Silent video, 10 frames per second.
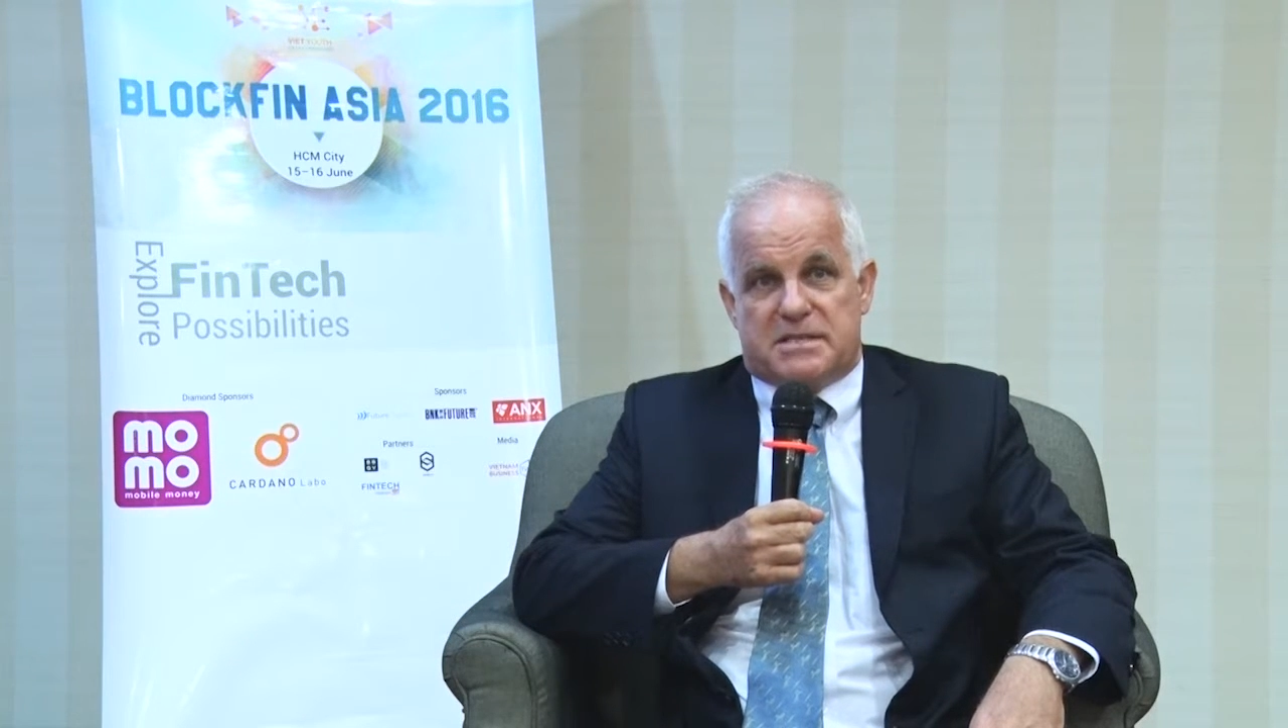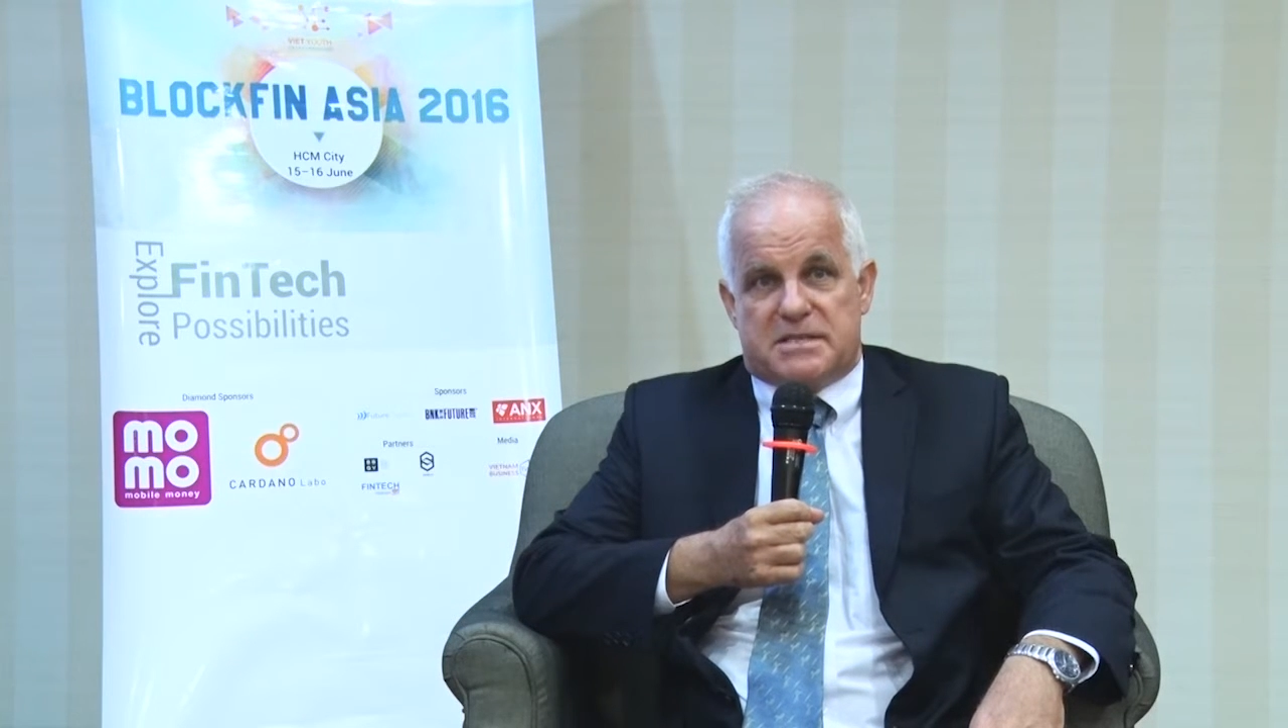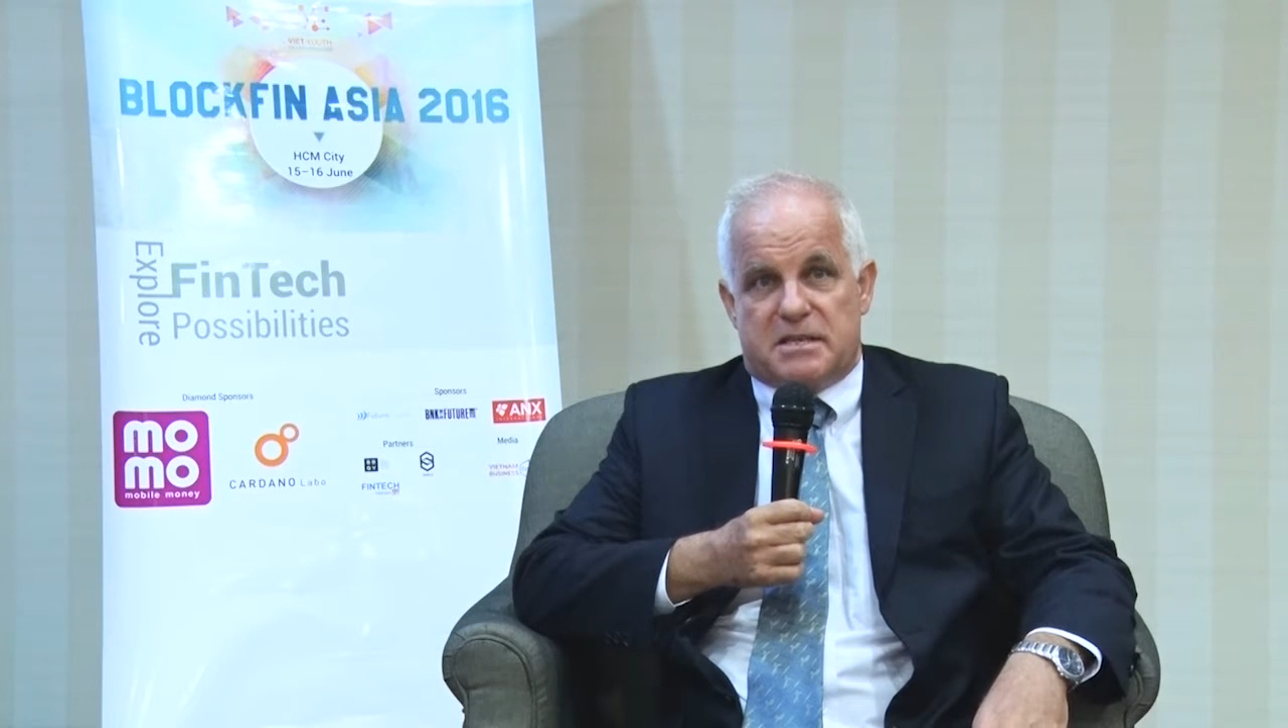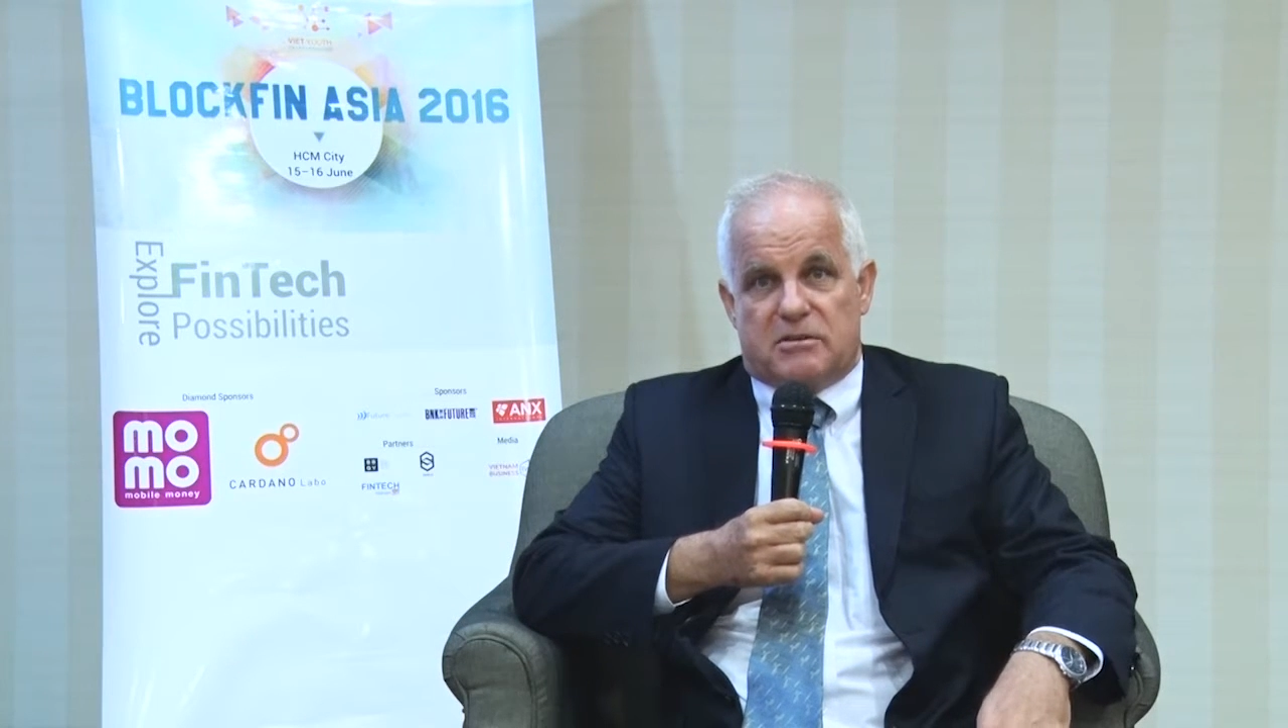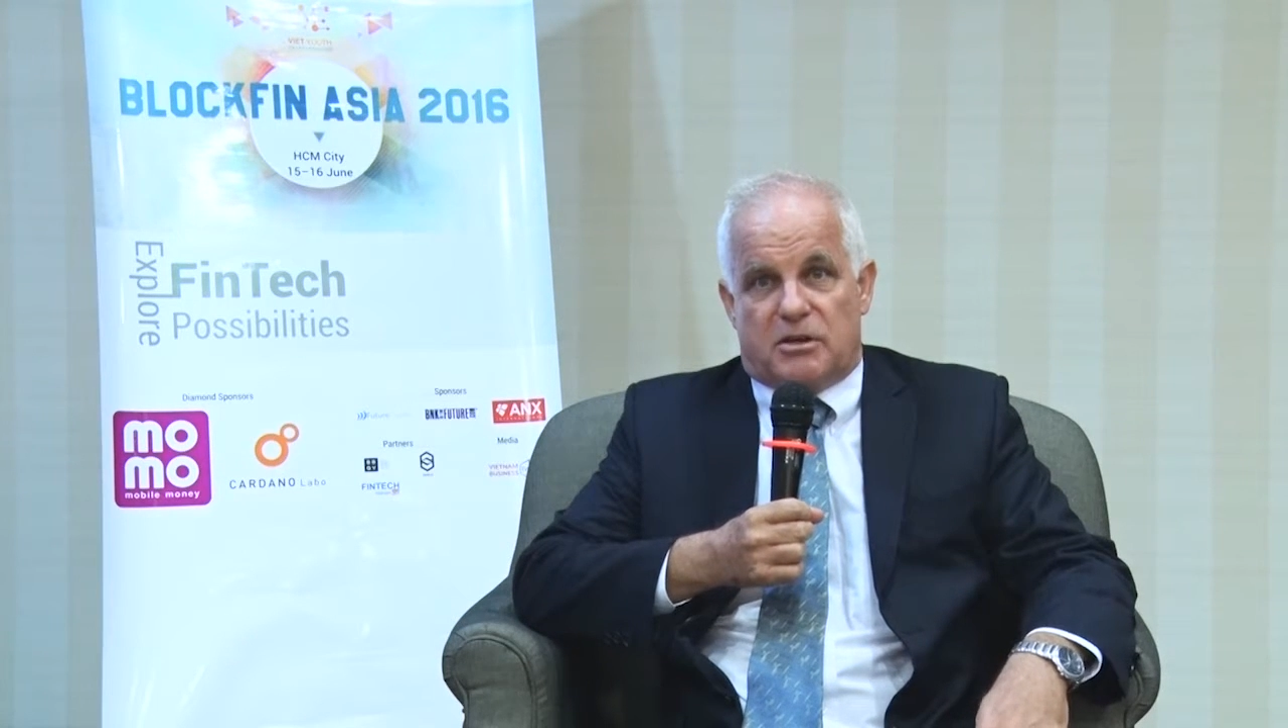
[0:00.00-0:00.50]

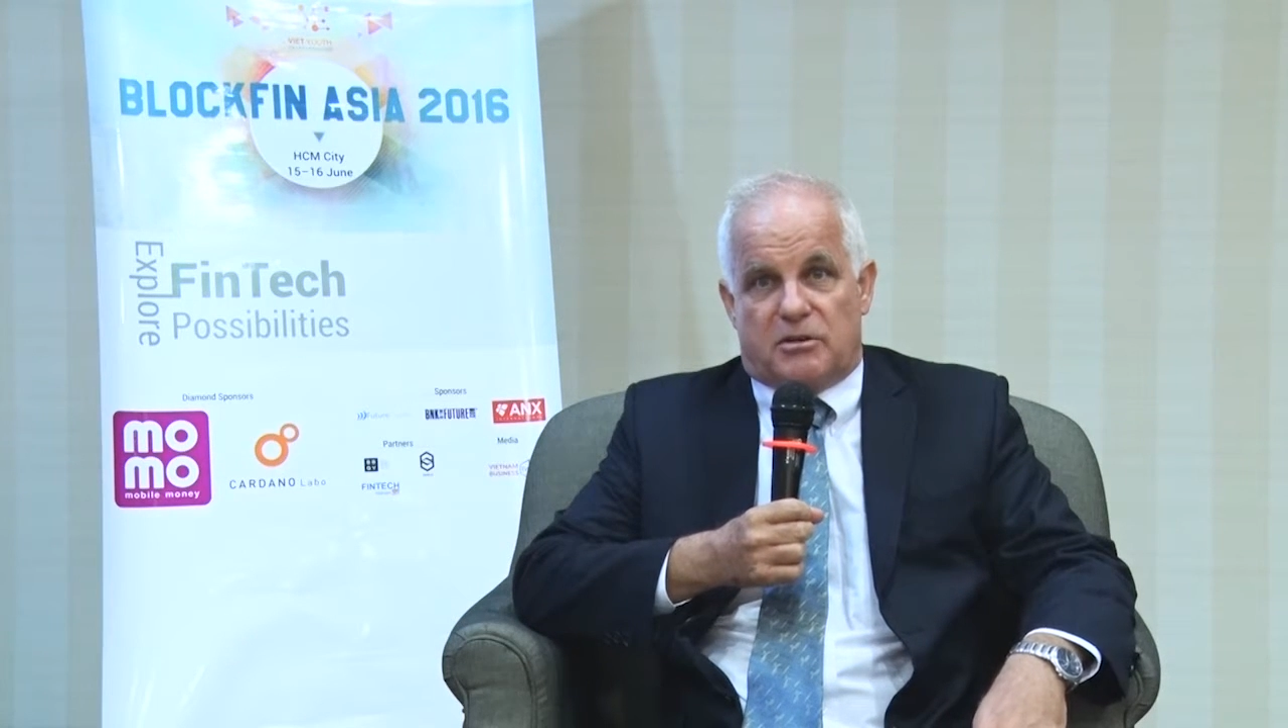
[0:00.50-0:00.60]
seen on